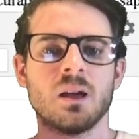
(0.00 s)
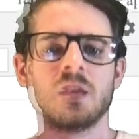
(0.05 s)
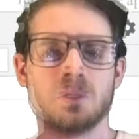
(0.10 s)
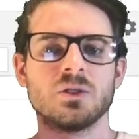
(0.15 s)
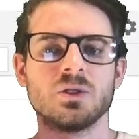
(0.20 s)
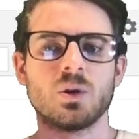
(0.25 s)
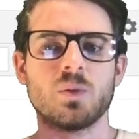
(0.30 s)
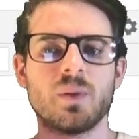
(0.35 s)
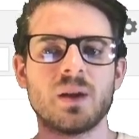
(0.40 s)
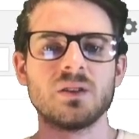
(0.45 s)

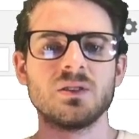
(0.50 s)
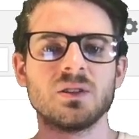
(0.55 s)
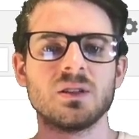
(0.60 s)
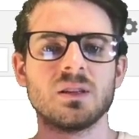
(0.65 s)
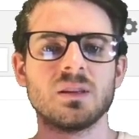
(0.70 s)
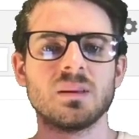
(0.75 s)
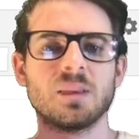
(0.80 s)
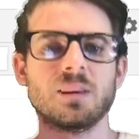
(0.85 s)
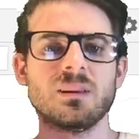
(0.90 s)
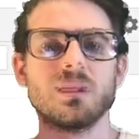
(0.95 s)
So basically
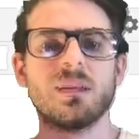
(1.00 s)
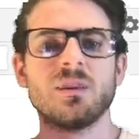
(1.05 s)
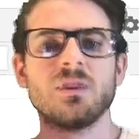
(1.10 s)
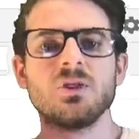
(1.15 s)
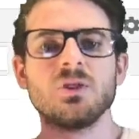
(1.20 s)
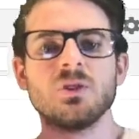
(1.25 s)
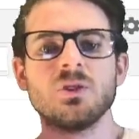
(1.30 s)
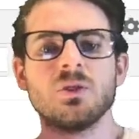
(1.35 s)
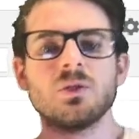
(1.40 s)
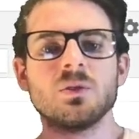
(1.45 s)
what we need to
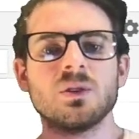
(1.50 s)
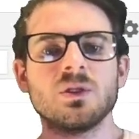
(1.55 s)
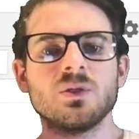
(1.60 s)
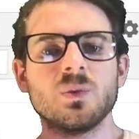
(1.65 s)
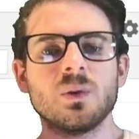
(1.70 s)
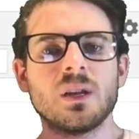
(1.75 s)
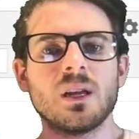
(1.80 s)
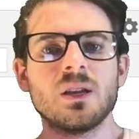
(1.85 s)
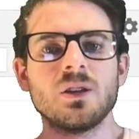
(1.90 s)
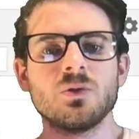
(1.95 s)
do is
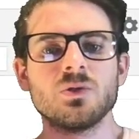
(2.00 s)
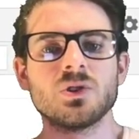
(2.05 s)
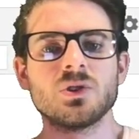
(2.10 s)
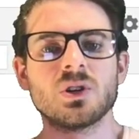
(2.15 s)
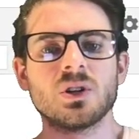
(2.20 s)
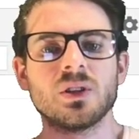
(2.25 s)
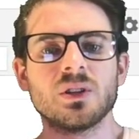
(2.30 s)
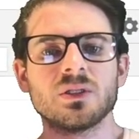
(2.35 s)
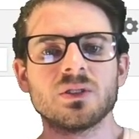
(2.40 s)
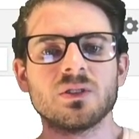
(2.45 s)
when a user
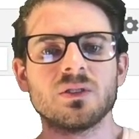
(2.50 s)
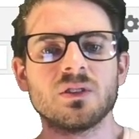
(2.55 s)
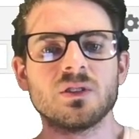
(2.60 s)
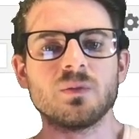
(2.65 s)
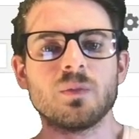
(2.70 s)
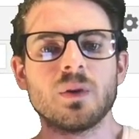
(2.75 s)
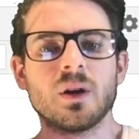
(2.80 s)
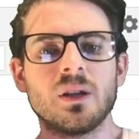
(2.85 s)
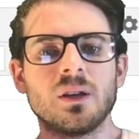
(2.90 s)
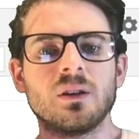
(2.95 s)
clicks on this
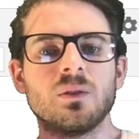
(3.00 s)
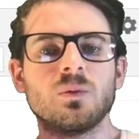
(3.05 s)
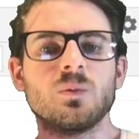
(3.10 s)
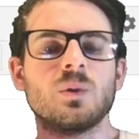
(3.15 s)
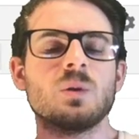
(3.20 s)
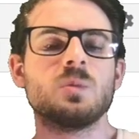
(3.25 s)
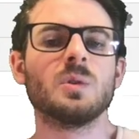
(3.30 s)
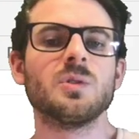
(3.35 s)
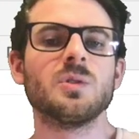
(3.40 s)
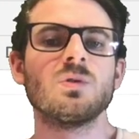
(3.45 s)
button,
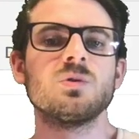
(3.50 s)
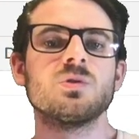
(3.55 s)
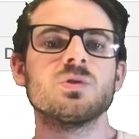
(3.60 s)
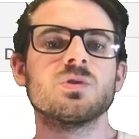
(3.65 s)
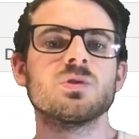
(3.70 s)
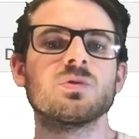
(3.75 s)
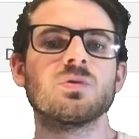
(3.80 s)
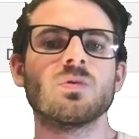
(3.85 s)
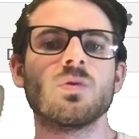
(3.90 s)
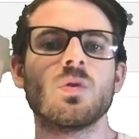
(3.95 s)
we want to
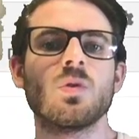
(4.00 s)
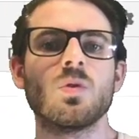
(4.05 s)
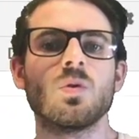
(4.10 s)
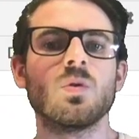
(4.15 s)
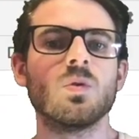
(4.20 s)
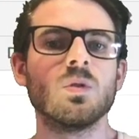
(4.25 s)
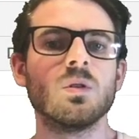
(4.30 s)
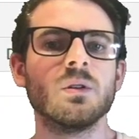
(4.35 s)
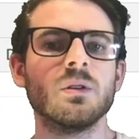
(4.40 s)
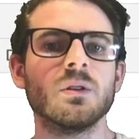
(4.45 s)

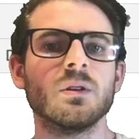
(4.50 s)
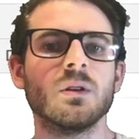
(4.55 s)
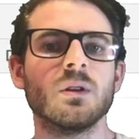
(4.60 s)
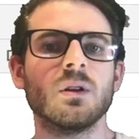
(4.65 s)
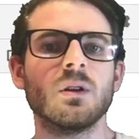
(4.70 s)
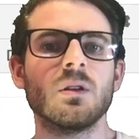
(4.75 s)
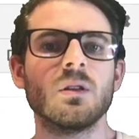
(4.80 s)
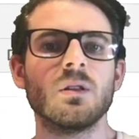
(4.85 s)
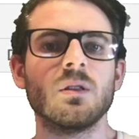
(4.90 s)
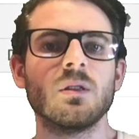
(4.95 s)
scroll
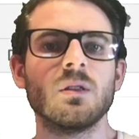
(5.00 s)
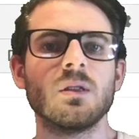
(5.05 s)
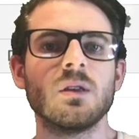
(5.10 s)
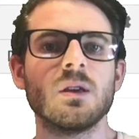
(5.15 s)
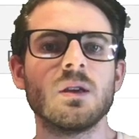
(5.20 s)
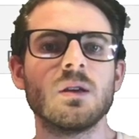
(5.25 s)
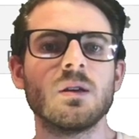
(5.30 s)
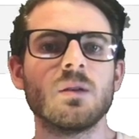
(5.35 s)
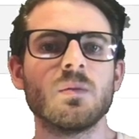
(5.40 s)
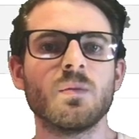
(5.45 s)

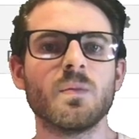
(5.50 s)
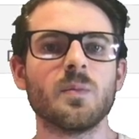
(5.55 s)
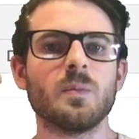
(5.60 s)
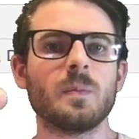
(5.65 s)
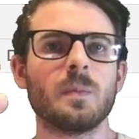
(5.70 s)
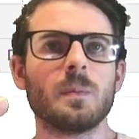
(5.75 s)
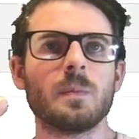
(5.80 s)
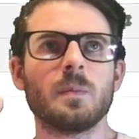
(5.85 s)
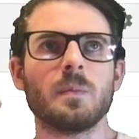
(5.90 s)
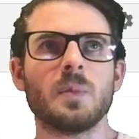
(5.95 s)
the
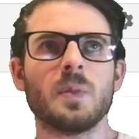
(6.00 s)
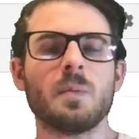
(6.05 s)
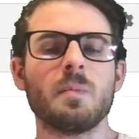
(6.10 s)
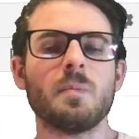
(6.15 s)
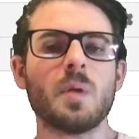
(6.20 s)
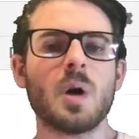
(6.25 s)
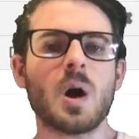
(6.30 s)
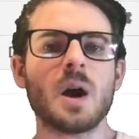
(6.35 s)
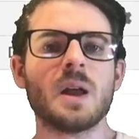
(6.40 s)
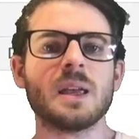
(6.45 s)
the
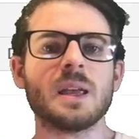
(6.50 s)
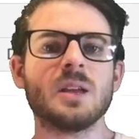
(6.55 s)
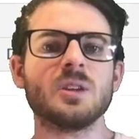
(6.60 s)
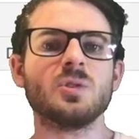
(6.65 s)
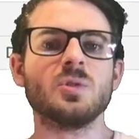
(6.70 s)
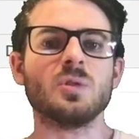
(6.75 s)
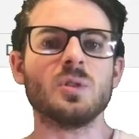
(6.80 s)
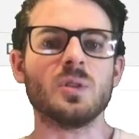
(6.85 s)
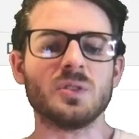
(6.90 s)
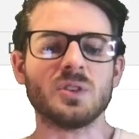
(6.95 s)
body
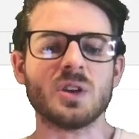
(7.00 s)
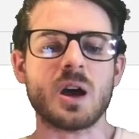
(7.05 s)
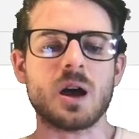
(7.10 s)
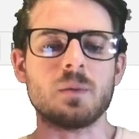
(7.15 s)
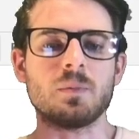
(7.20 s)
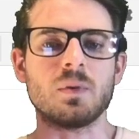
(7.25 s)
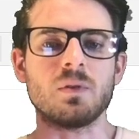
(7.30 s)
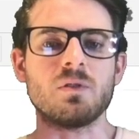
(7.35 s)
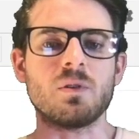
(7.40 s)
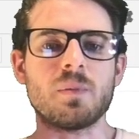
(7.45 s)
to the
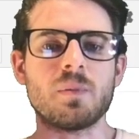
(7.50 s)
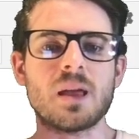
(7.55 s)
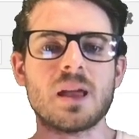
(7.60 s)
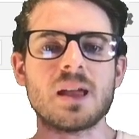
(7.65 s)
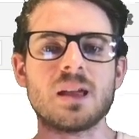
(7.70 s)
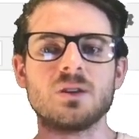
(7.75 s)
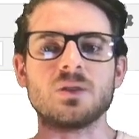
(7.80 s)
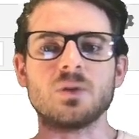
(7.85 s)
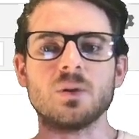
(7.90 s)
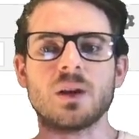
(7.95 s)
top of the
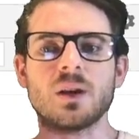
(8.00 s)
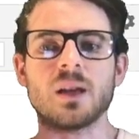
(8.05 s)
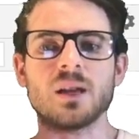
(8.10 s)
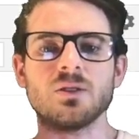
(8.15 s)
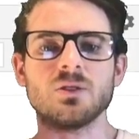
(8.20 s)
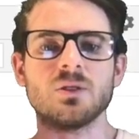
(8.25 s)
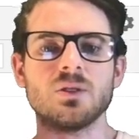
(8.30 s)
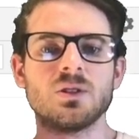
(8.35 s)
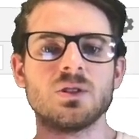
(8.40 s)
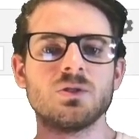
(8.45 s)
page, okay?
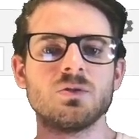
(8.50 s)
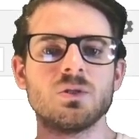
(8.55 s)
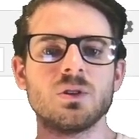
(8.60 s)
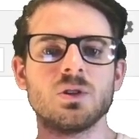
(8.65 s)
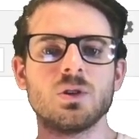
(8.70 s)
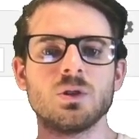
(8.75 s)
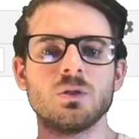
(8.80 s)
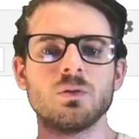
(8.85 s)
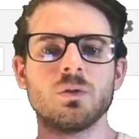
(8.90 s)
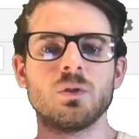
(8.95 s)
So this is really
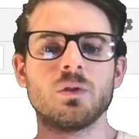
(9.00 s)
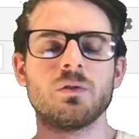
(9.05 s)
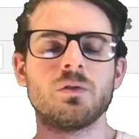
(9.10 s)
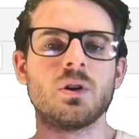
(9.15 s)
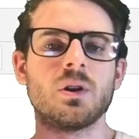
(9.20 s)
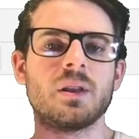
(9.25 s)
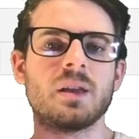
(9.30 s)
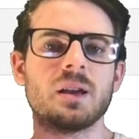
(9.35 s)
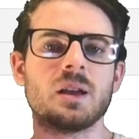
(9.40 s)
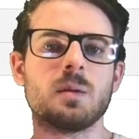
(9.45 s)
useful if you're
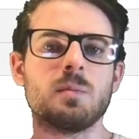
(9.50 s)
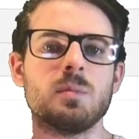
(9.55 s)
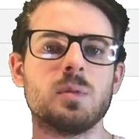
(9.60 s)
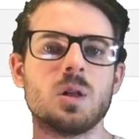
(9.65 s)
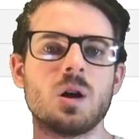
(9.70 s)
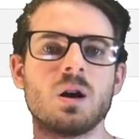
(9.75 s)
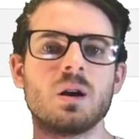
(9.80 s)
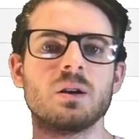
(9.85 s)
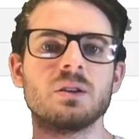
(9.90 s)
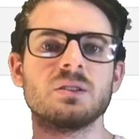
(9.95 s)
on like a
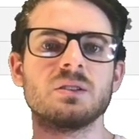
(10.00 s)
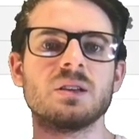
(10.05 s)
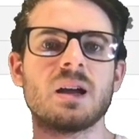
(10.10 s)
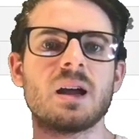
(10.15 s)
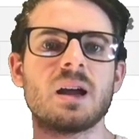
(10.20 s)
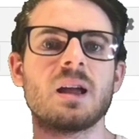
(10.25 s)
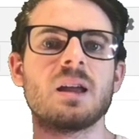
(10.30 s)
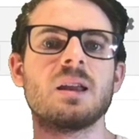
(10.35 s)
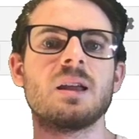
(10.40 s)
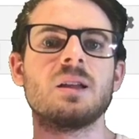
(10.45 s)
blog
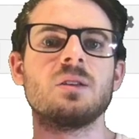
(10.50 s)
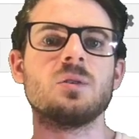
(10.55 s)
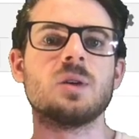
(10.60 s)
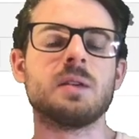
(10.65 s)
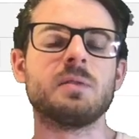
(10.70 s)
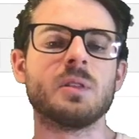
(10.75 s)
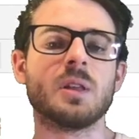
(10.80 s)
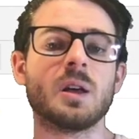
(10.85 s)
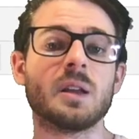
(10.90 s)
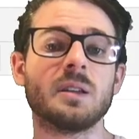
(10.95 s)
site and you
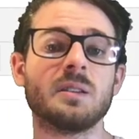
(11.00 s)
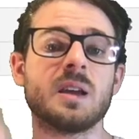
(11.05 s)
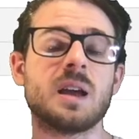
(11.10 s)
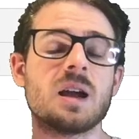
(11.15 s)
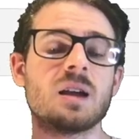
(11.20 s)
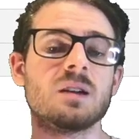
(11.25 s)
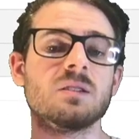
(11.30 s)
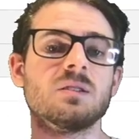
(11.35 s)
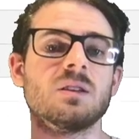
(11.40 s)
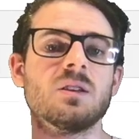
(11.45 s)
have a lot of
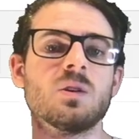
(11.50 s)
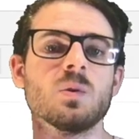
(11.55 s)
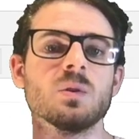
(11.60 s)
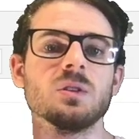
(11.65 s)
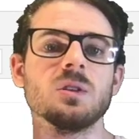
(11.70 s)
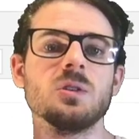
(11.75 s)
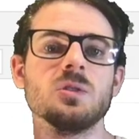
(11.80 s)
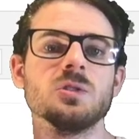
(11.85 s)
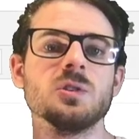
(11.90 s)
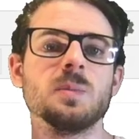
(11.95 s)
text and you want
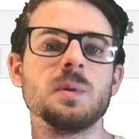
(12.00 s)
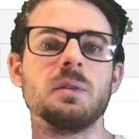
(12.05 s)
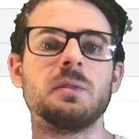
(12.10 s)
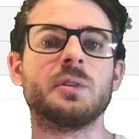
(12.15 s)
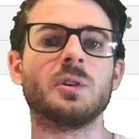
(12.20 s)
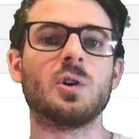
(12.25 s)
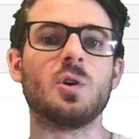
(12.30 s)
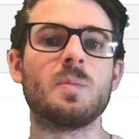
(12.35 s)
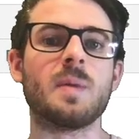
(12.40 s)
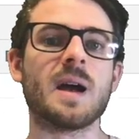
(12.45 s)
the user to be able to
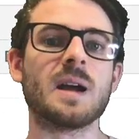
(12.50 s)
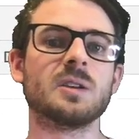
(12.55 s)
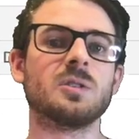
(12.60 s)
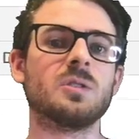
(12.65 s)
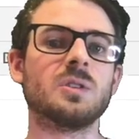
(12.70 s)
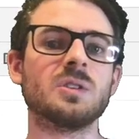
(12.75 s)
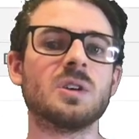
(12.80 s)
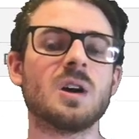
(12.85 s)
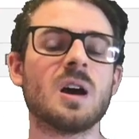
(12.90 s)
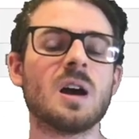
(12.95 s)
go back to
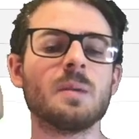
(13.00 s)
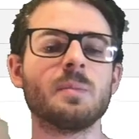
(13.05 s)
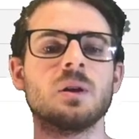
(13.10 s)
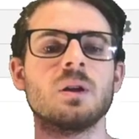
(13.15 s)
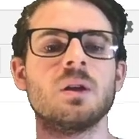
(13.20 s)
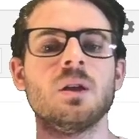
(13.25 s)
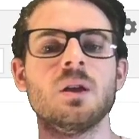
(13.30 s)
the top.